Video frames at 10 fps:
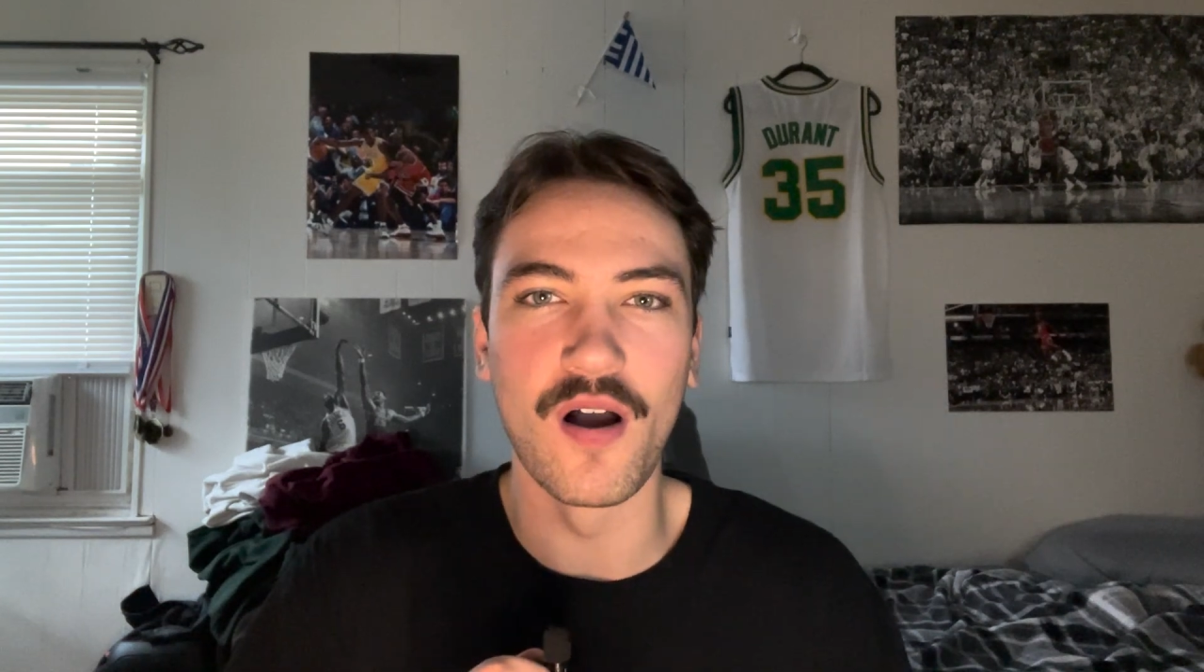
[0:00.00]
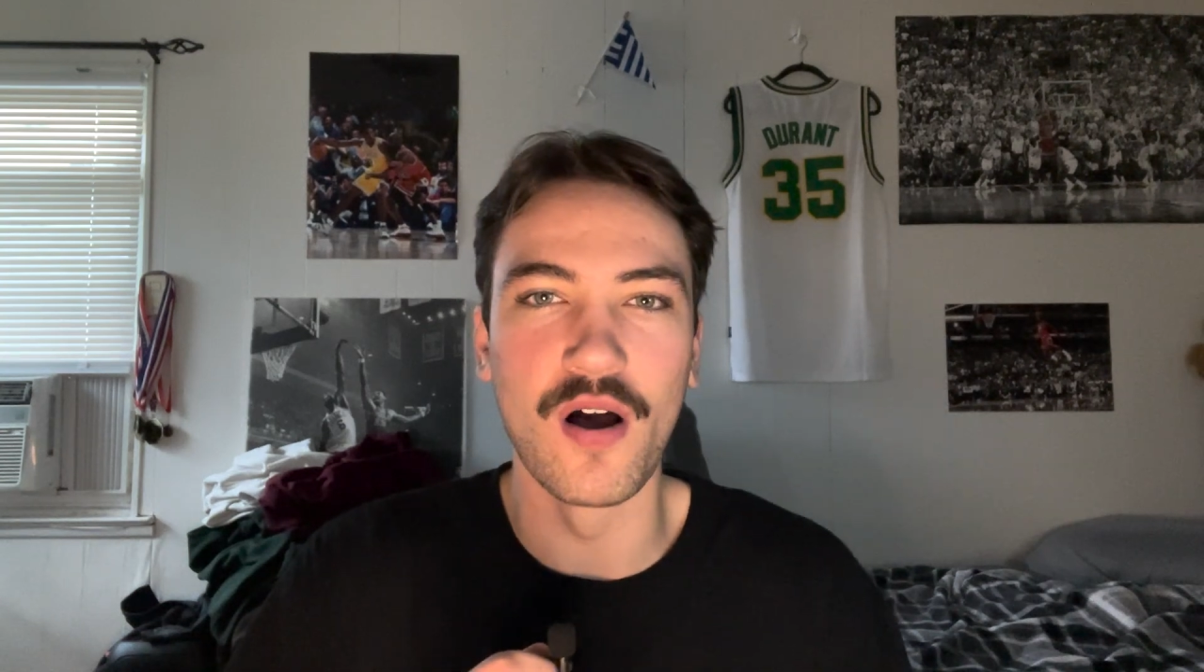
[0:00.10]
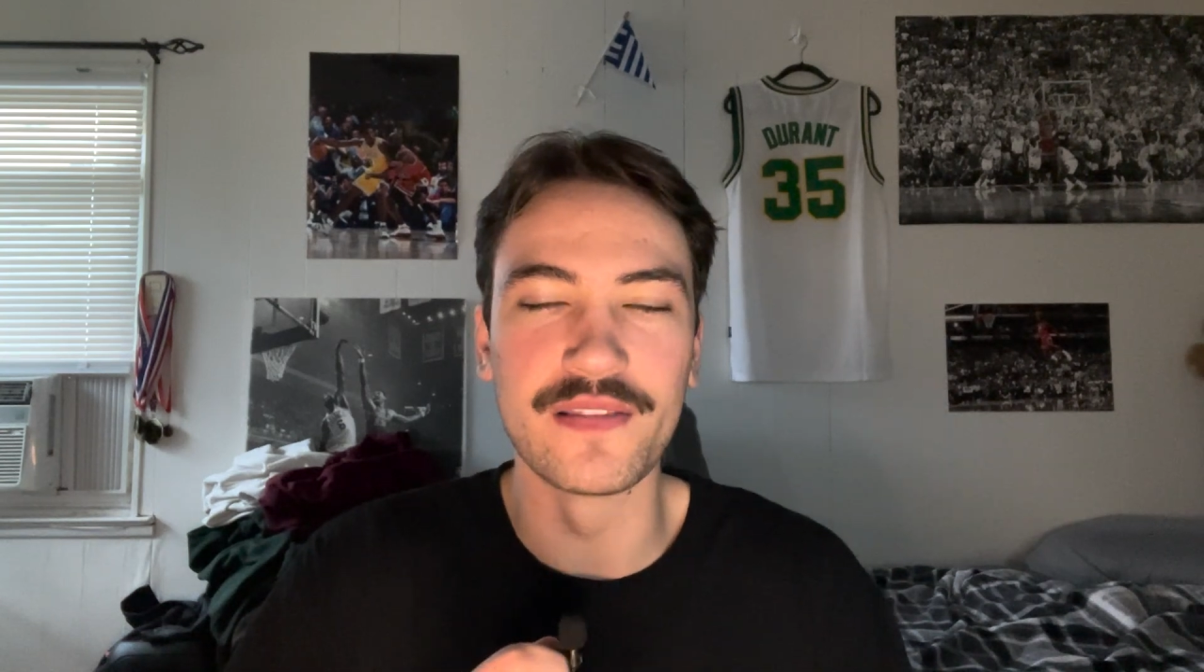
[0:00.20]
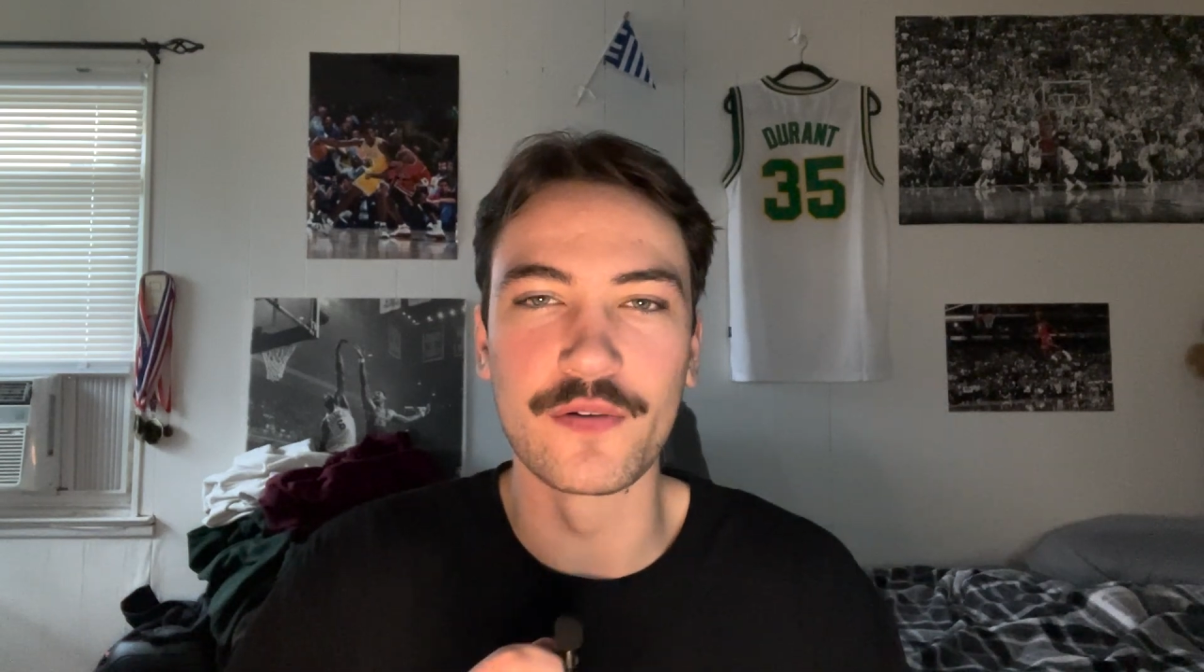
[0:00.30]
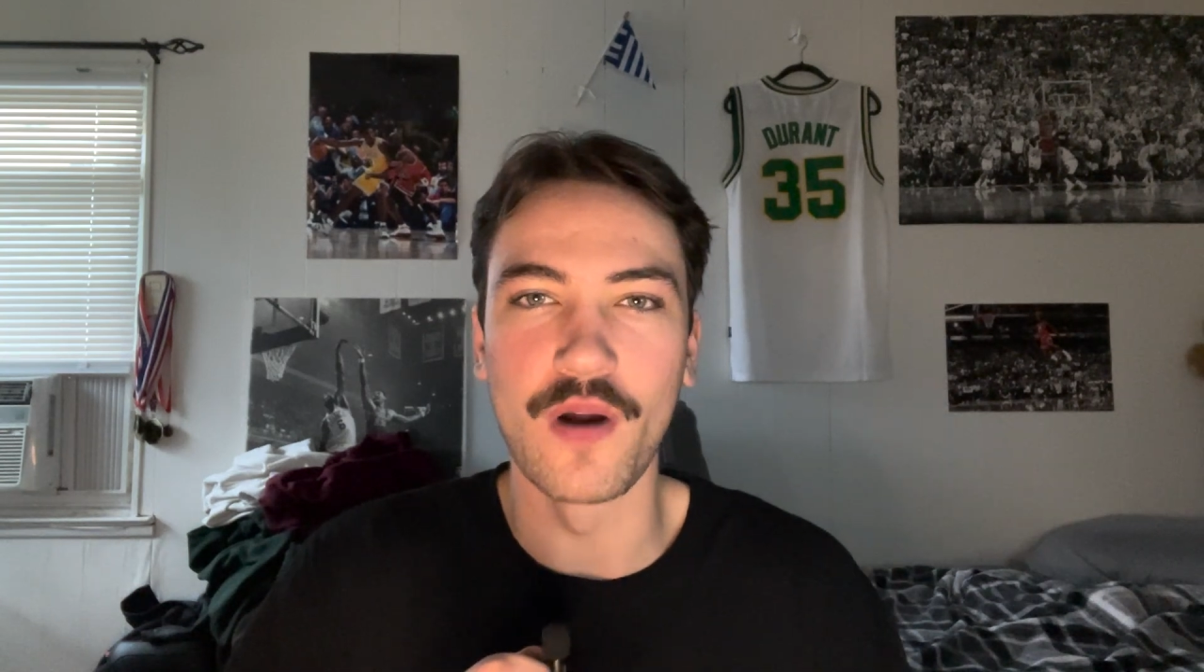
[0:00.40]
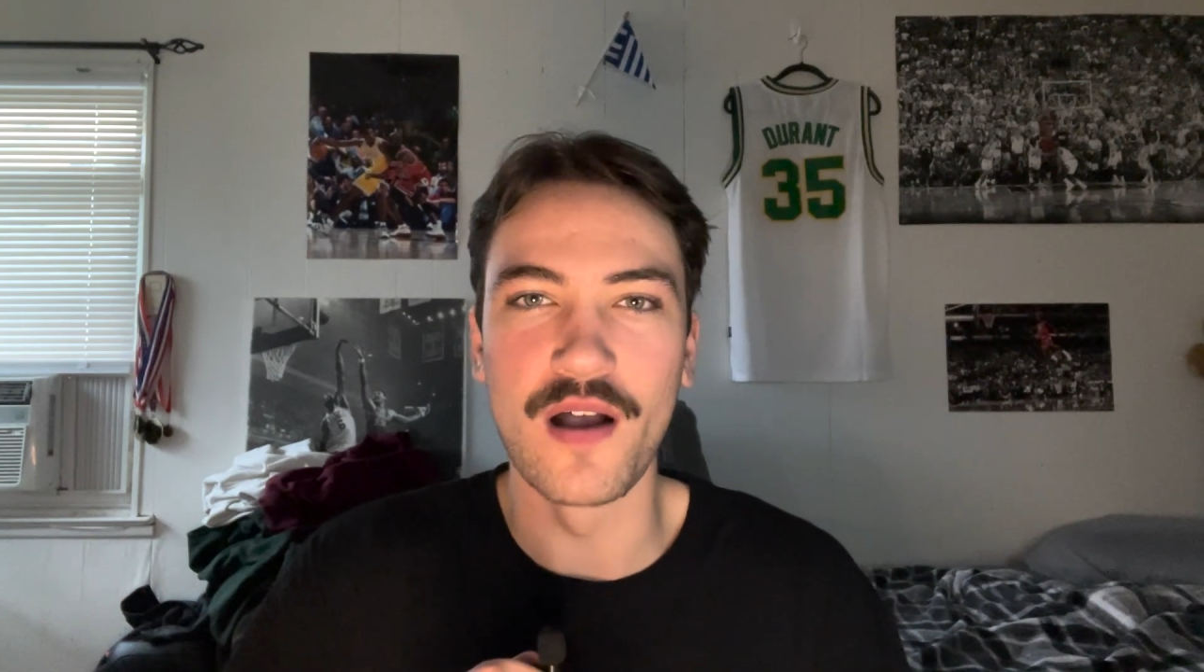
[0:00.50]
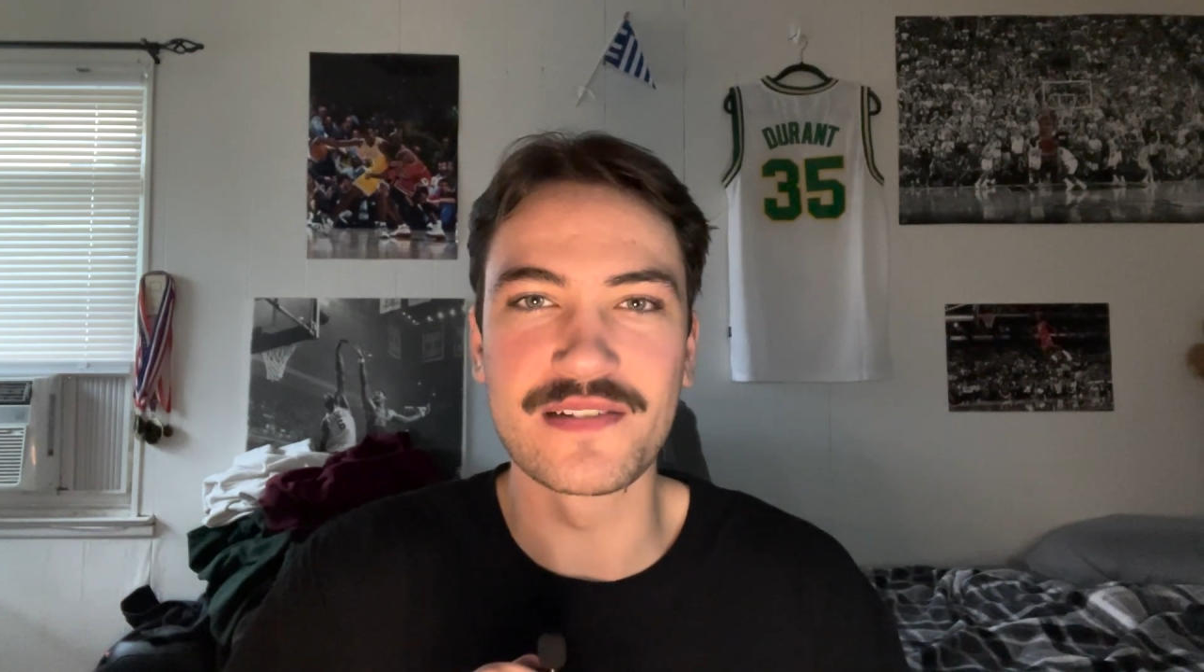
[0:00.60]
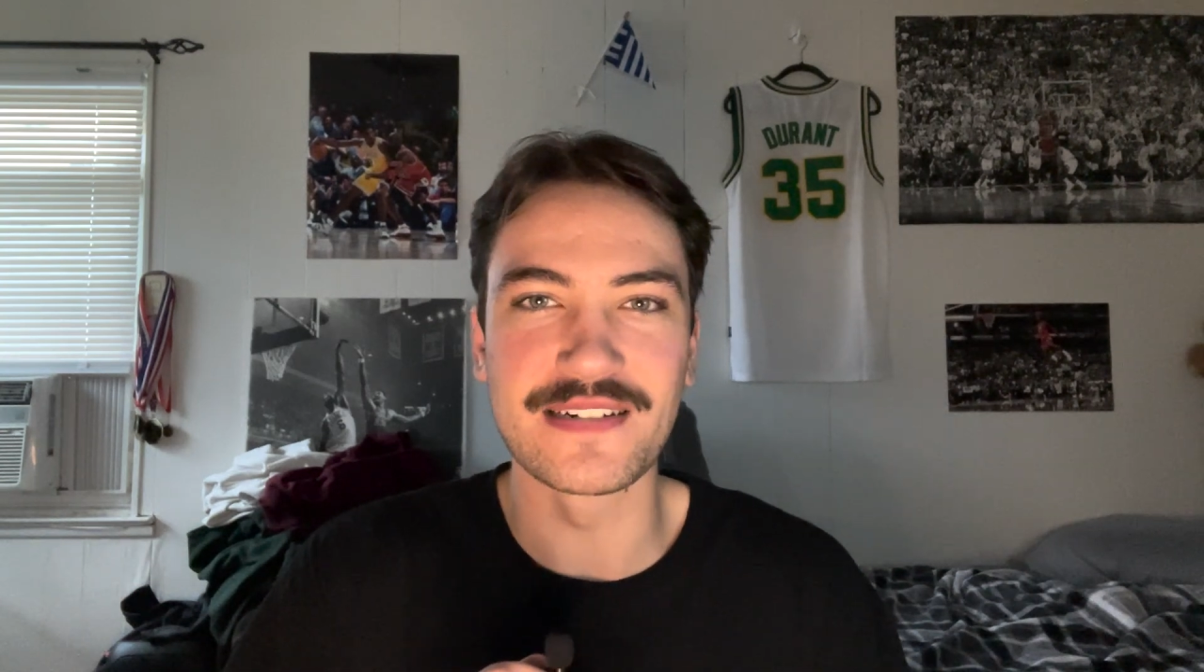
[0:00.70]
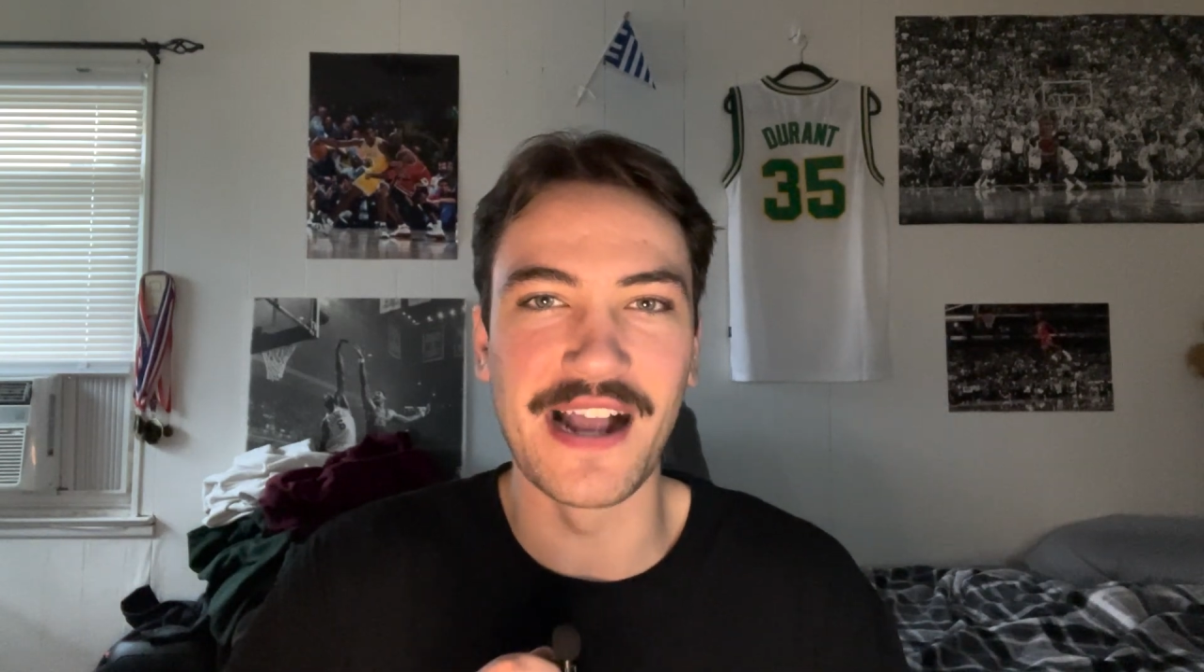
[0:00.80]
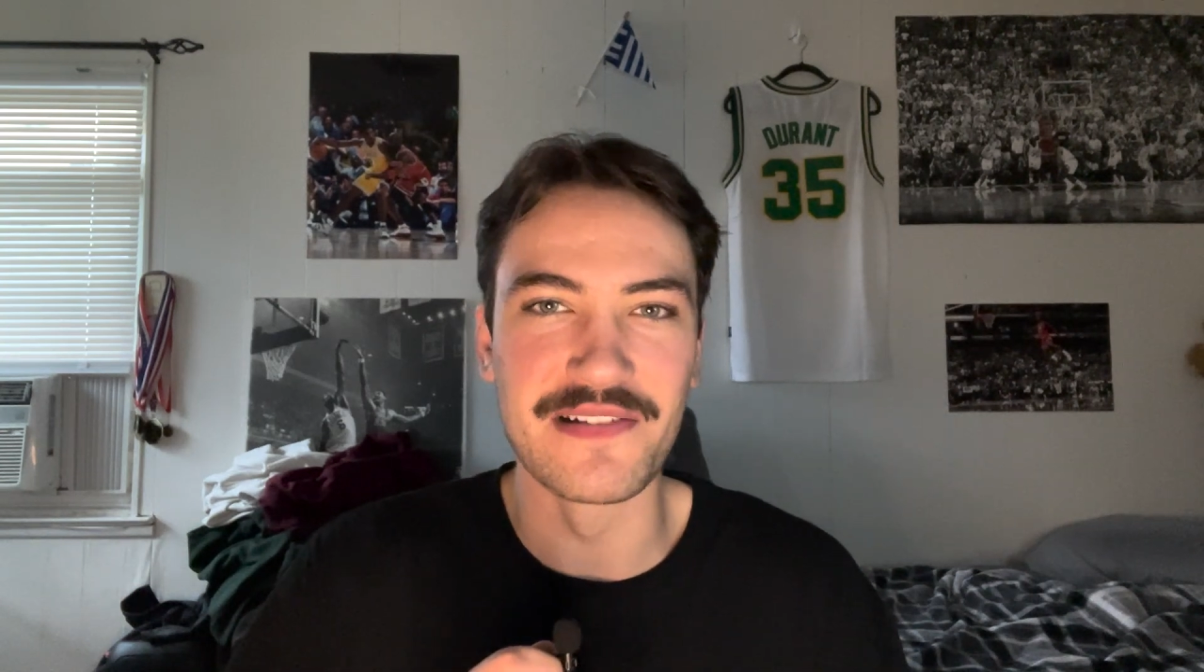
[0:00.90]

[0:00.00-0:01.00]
on the roster